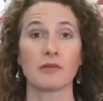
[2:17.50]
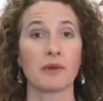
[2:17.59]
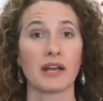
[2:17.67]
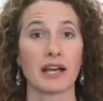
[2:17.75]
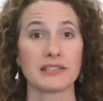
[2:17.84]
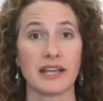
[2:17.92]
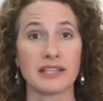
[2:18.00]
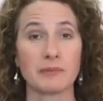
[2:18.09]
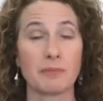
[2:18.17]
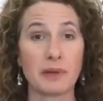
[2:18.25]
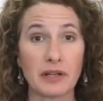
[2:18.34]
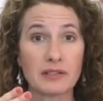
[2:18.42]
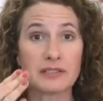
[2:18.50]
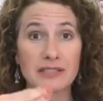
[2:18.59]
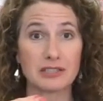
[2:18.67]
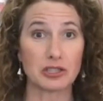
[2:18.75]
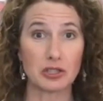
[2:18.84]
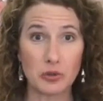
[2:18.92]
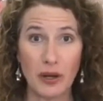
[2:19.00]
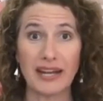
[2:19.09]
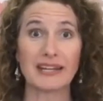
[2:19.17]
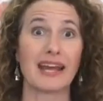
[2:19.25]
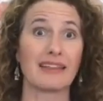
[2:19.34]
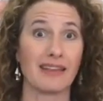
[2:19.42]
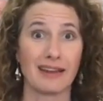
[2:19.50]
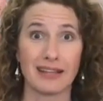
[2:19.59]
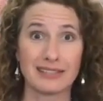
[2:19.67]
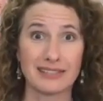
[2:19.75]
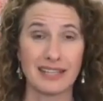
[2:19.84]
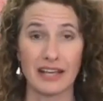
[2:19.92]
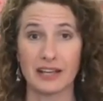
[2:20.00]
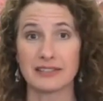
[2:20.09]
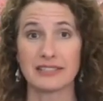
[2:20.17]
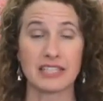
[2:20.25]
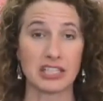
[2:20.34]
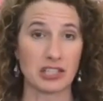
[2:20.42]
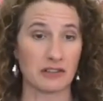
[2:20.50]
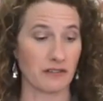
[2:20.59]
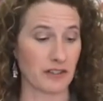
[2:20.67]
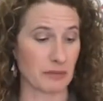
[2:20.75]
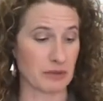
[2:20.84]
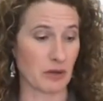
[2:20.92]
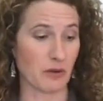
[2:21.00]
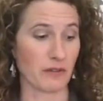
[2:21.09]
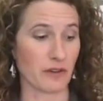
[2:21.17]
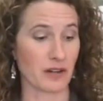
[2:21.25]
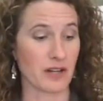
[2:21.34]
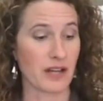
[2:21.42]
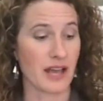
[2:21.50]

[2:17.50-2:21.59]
because it's built straight and then it's like stitch and flipped over.